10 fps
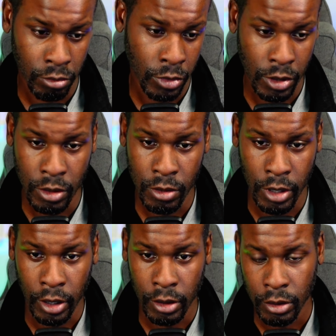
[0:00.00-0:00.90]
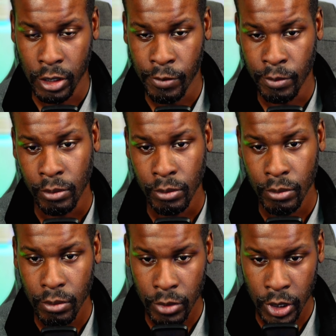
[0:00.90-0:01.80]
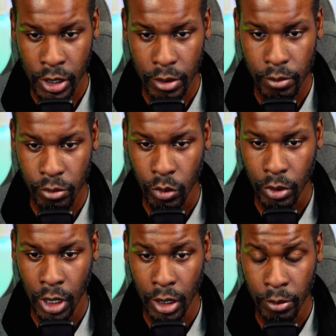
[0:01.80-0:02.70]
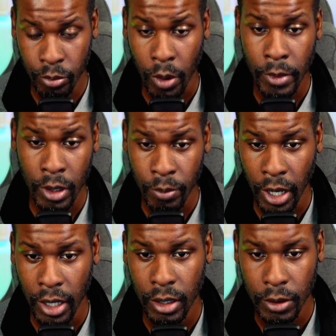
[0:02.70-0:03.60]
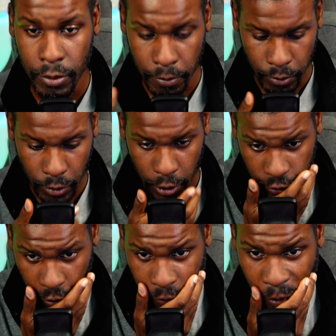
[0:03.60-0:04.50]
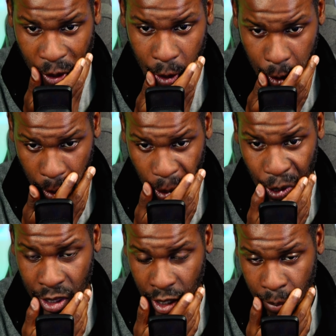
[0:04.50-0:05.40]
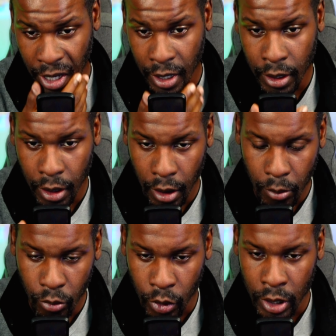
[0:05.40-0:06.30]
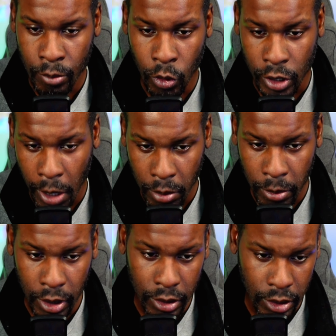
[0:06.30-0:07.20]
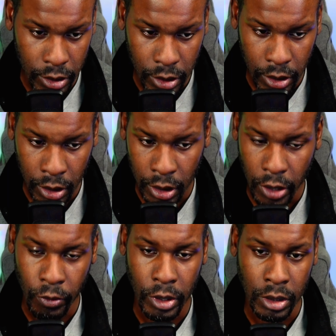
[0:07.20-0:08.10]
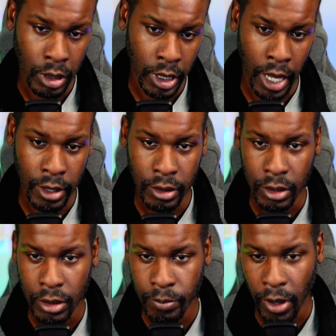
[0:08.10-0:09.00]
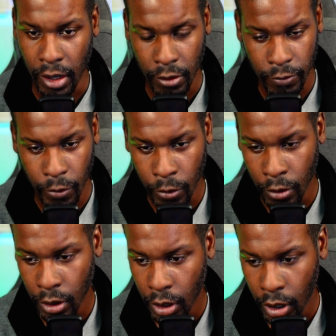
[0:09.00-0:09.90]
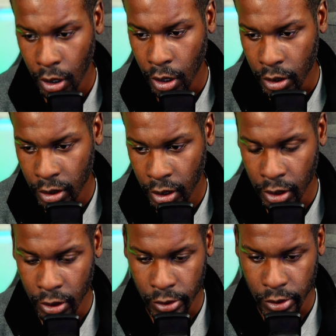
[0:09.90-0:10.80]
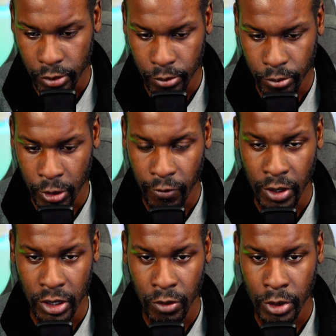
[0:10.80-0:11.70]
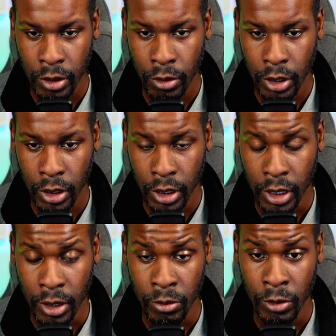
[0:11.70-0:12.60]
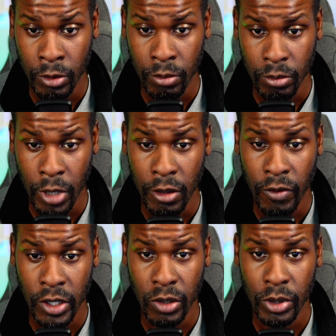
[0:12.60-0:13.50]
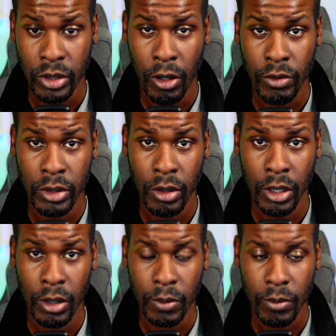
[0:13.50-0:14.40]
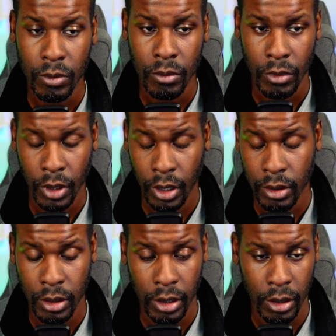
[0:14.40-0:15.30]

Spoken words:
there's some good premium paid software that may bring more capabilities. Like recently, I just paid for the the DaVinci Resolve Studio. It's I